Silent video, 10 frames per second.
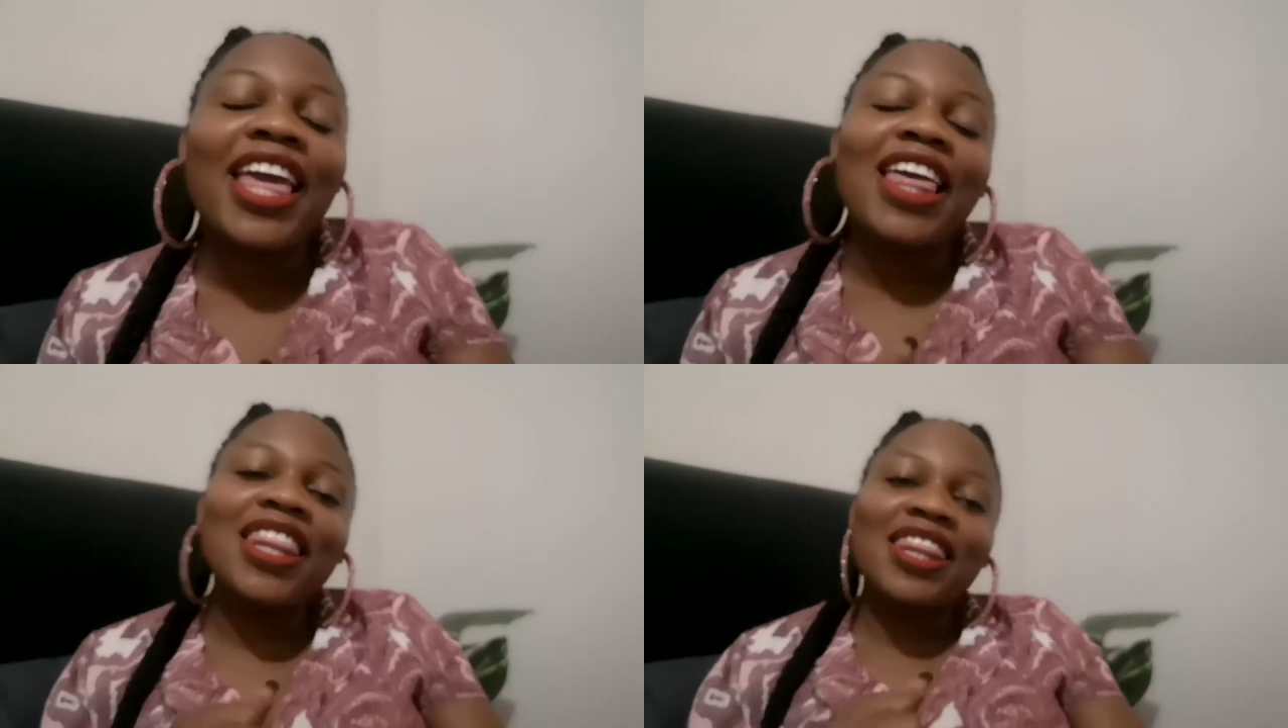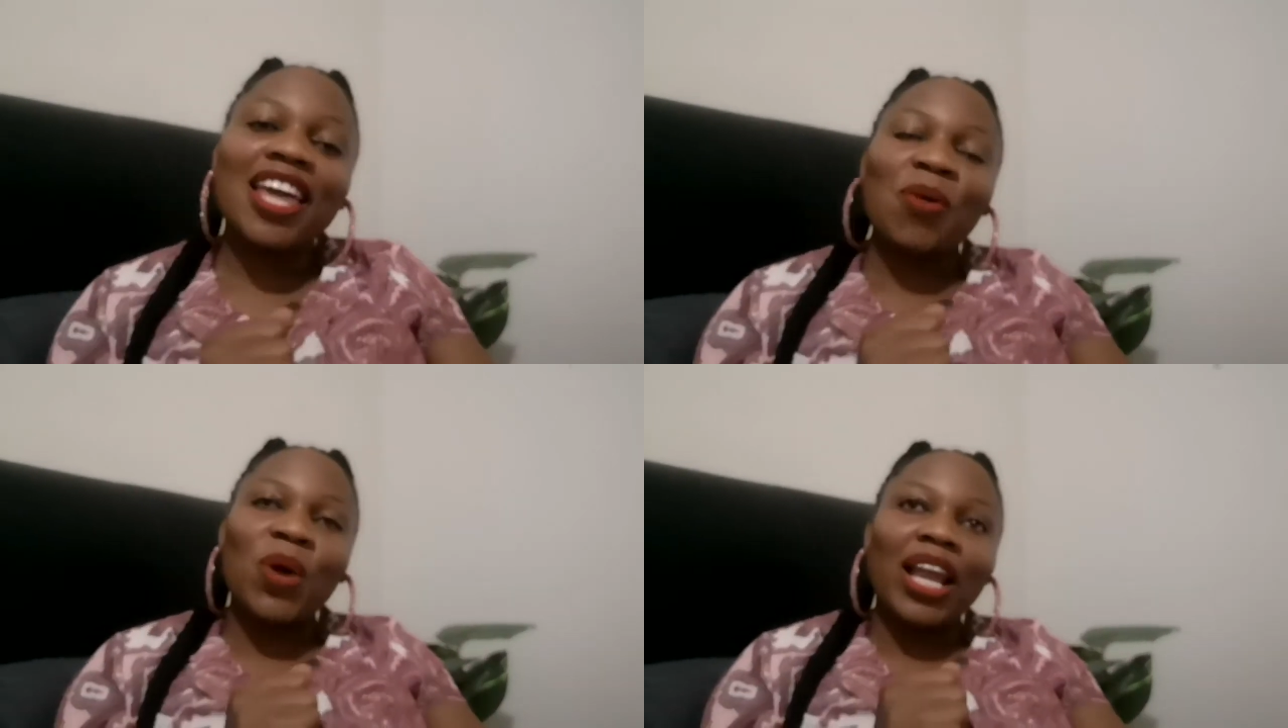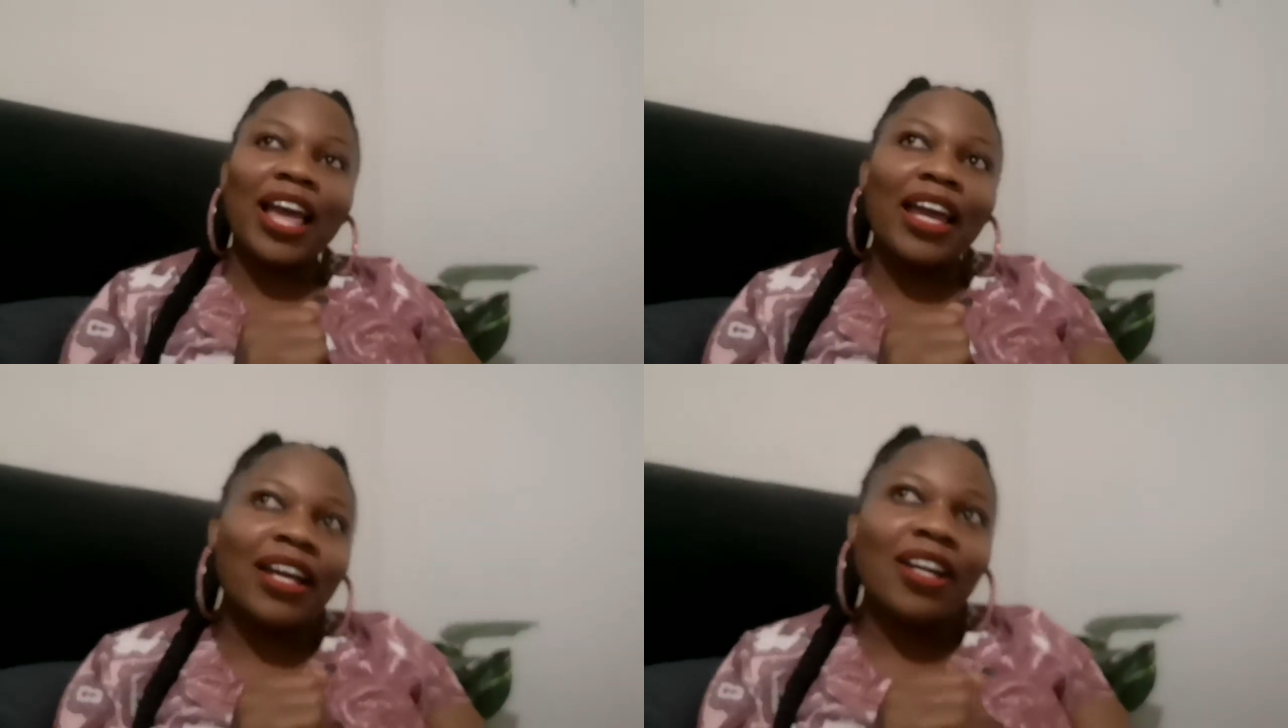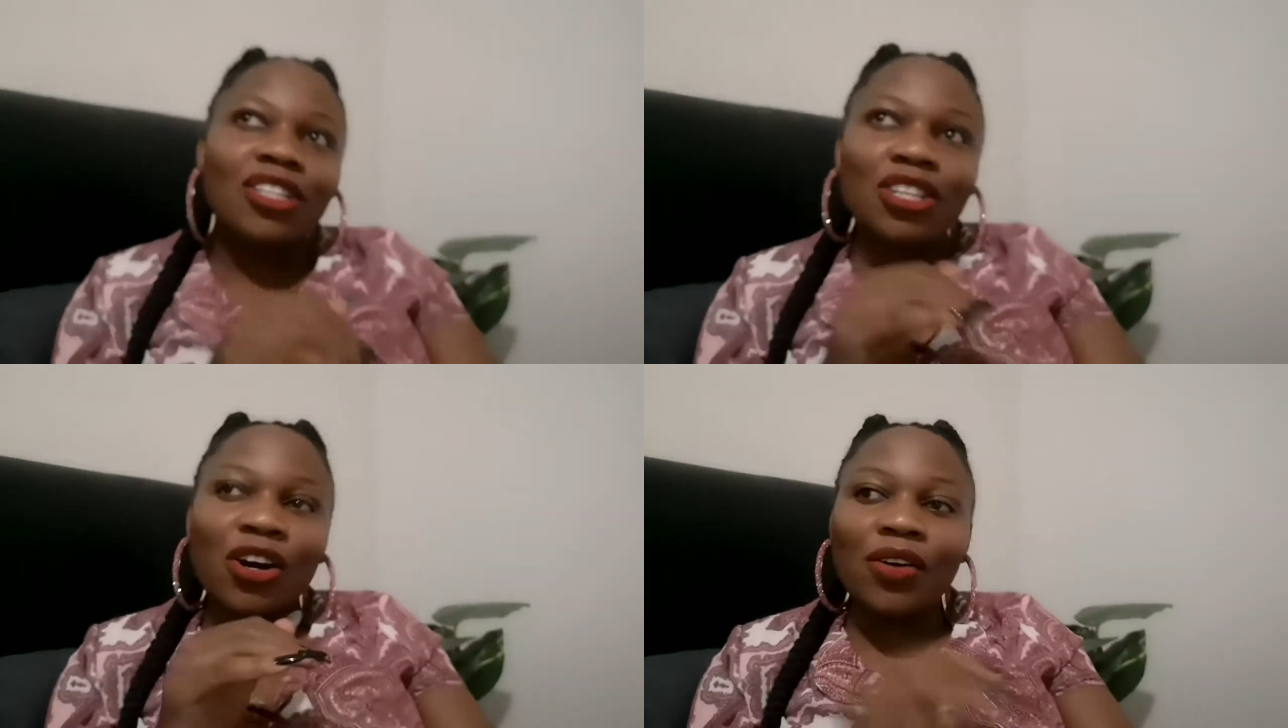And they were like,
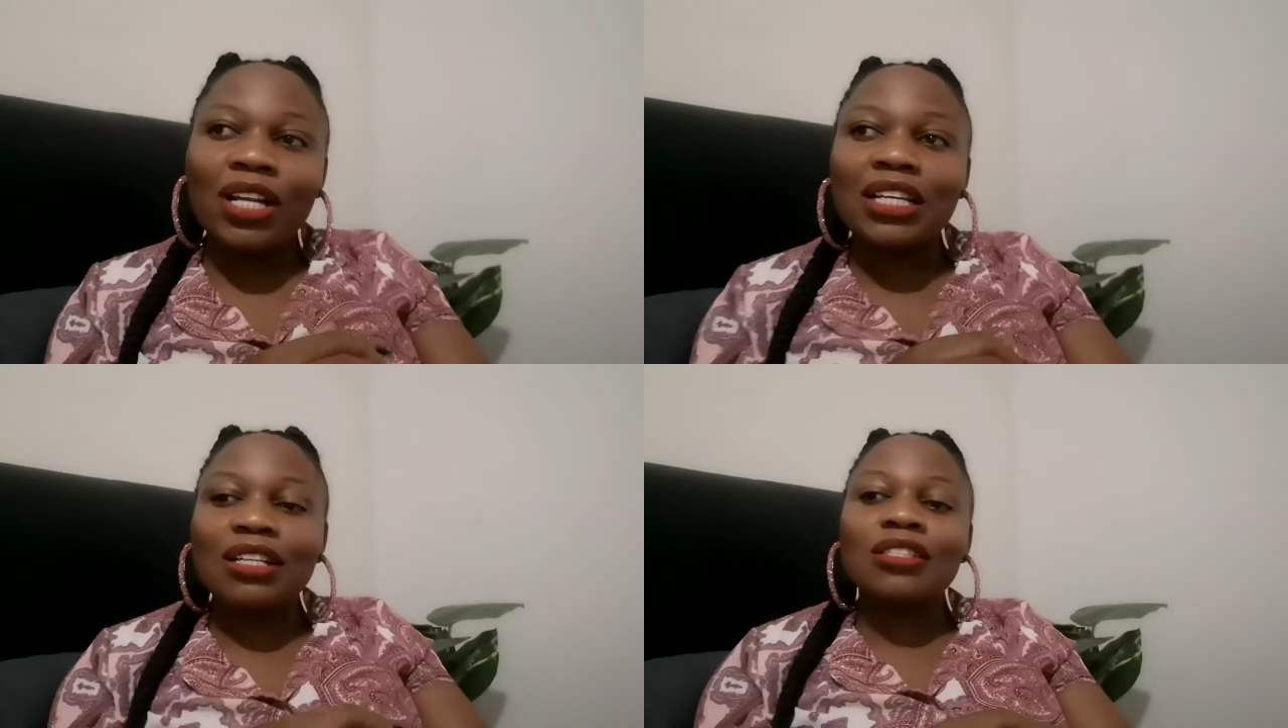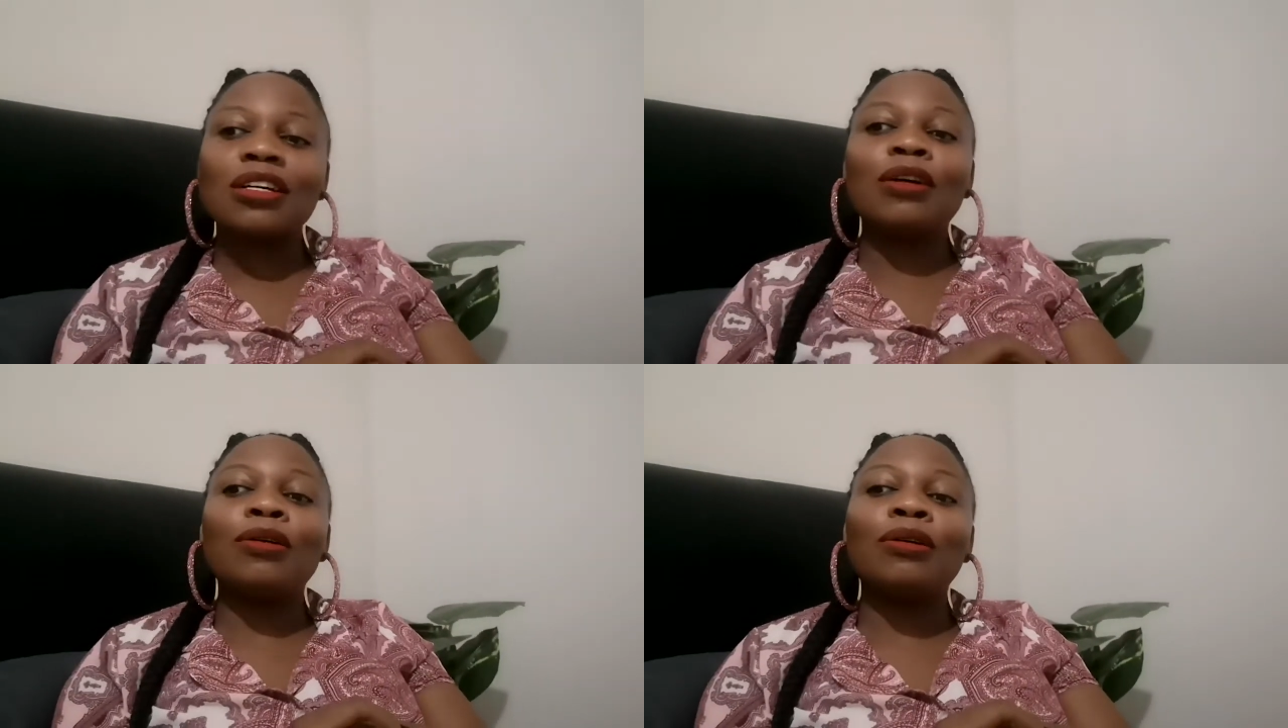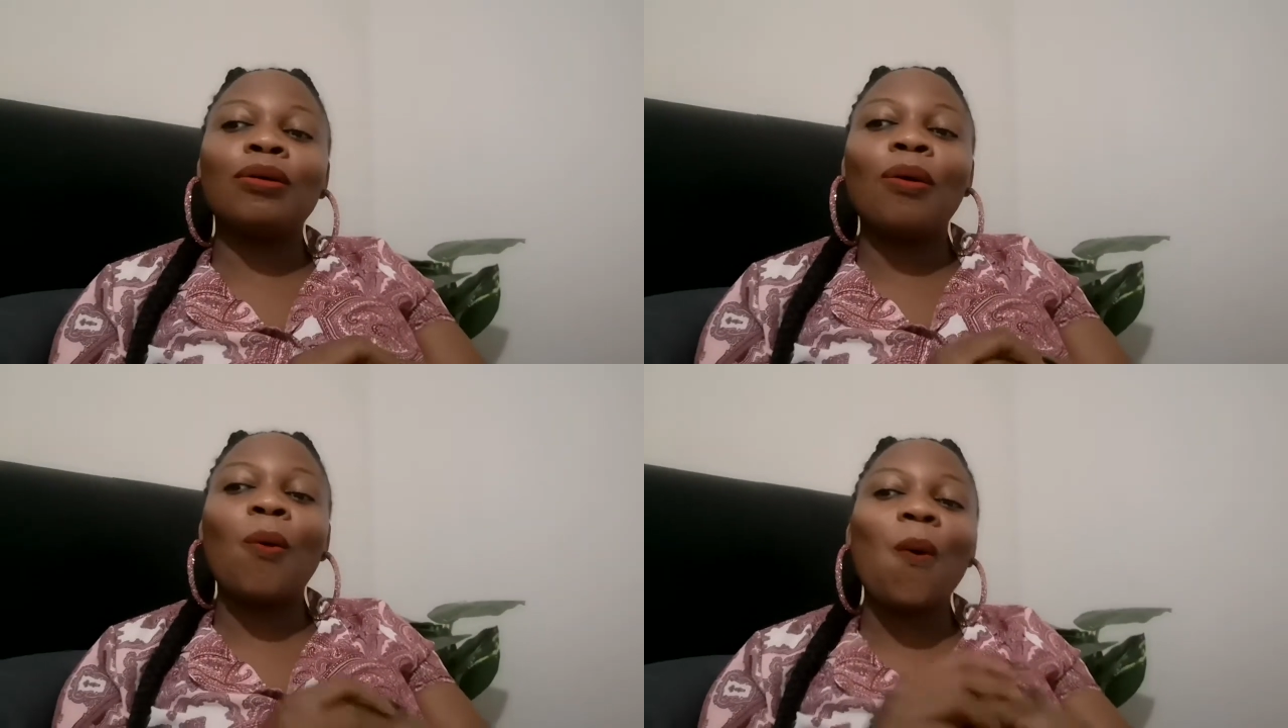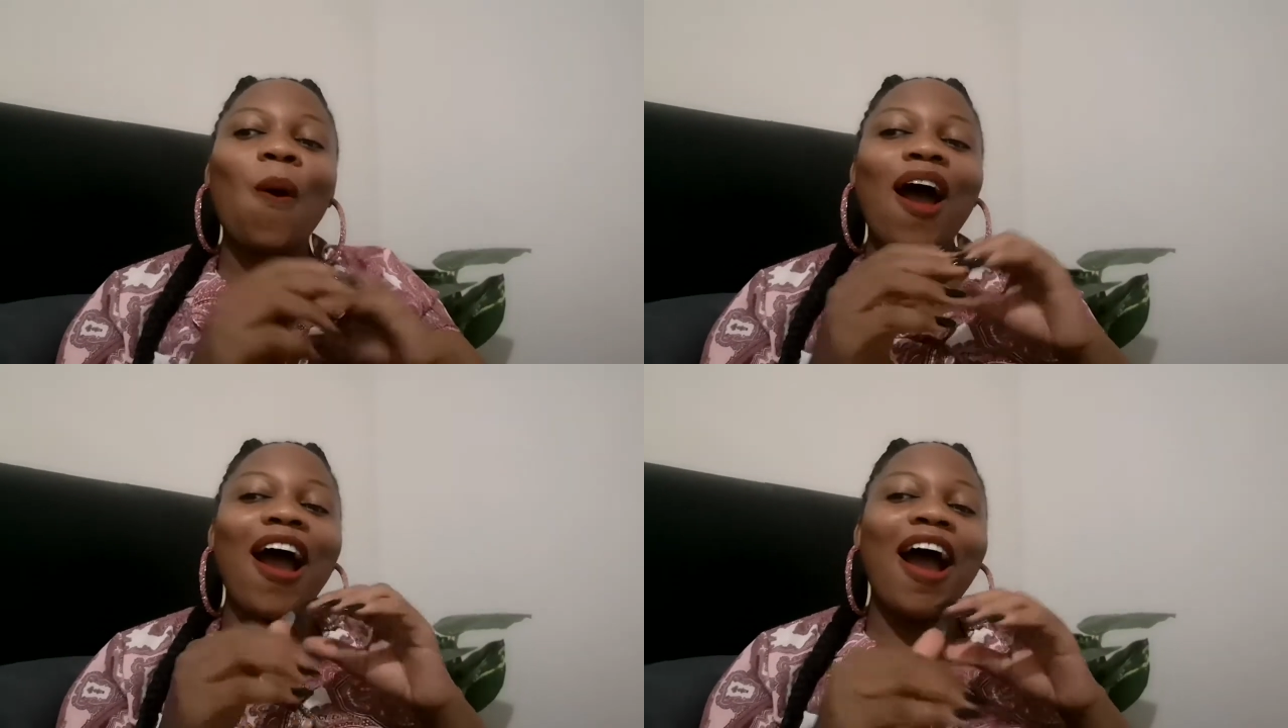yo, Rita, so
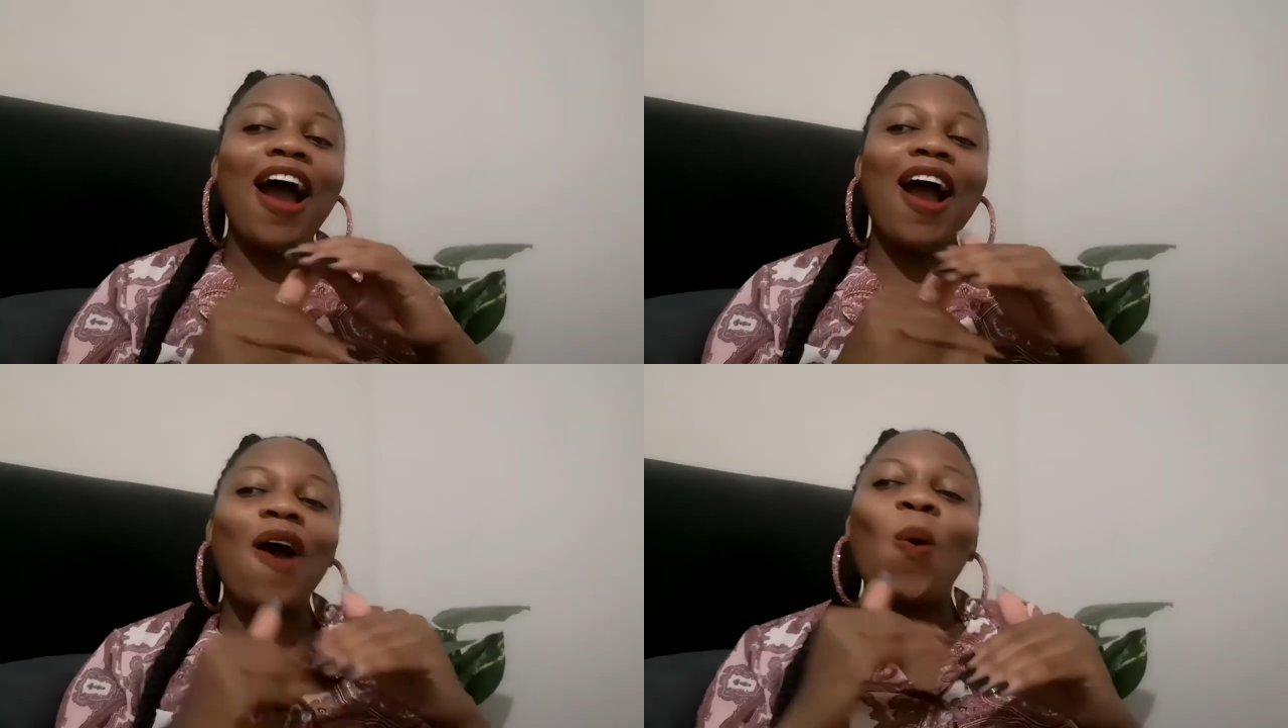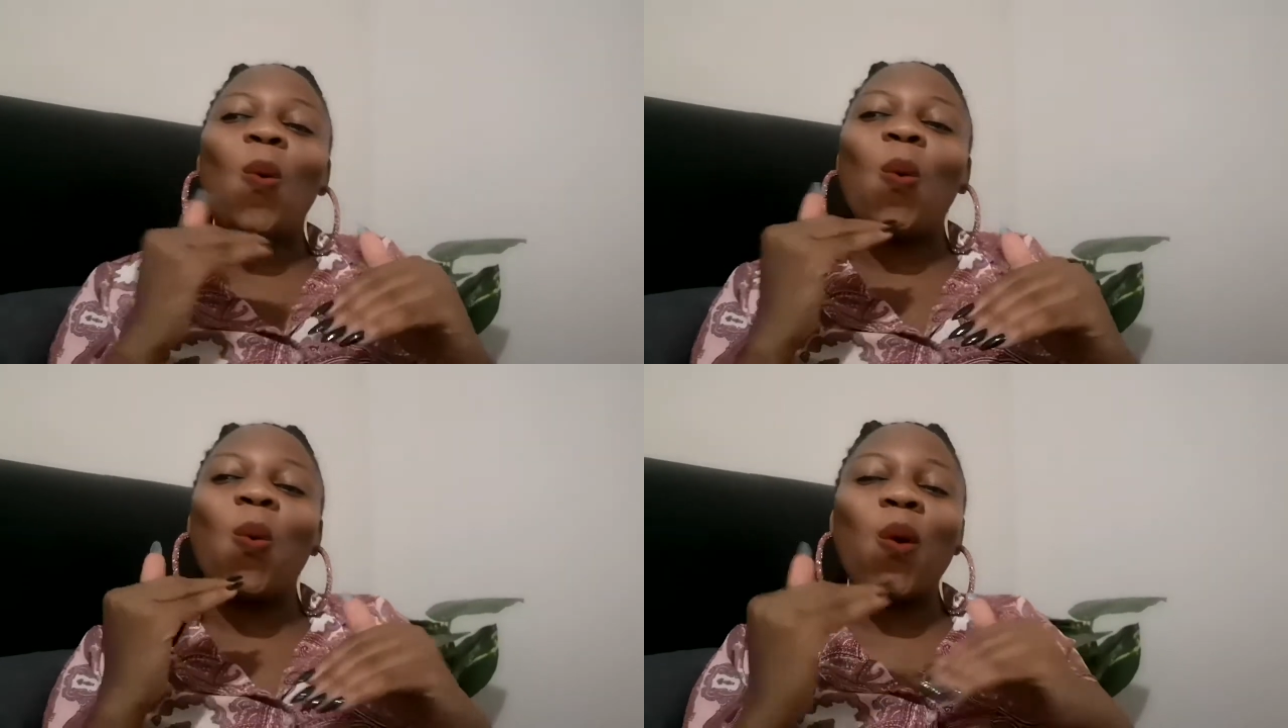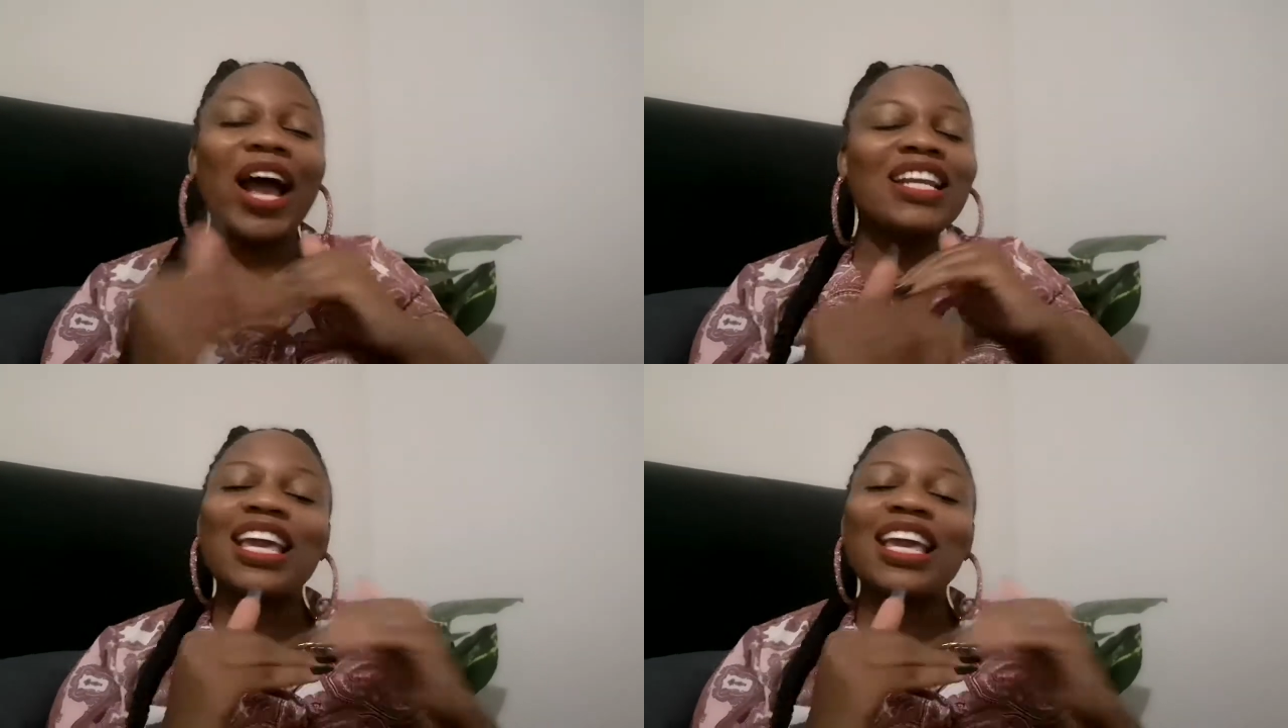what